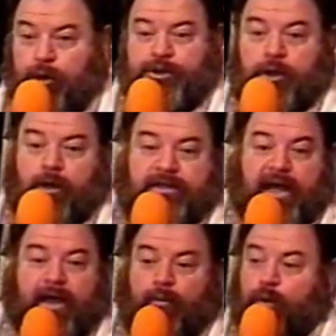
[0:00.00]
we use it all the
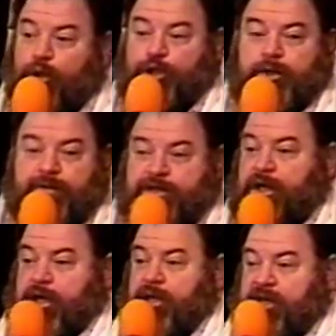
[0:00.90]
time. Worship,
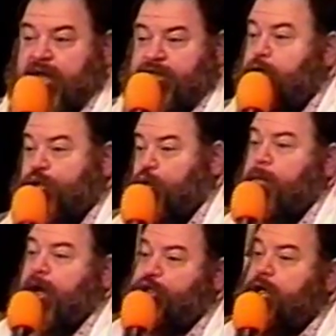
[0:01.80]
singing, dancing, too
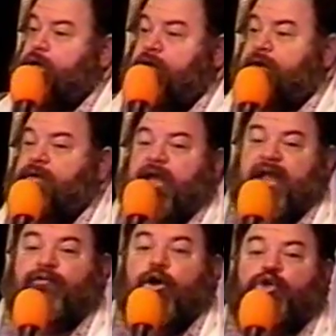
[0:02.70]
much. Even,
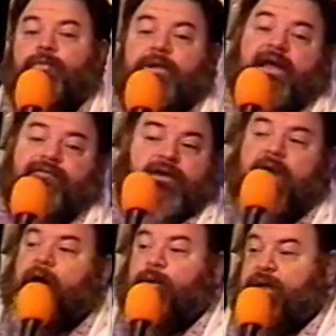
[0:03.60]
even those who believe in
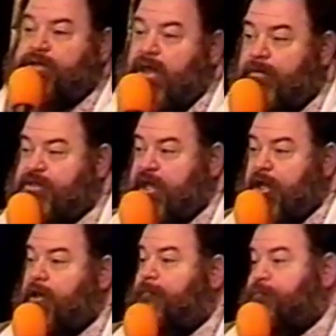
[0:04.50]
Yahweh's name
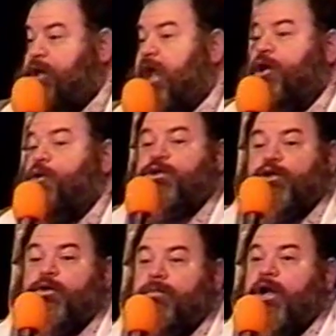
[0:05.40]
say you can't use
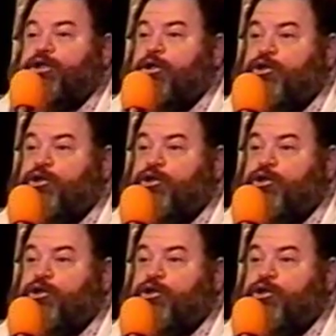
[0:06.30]
it too much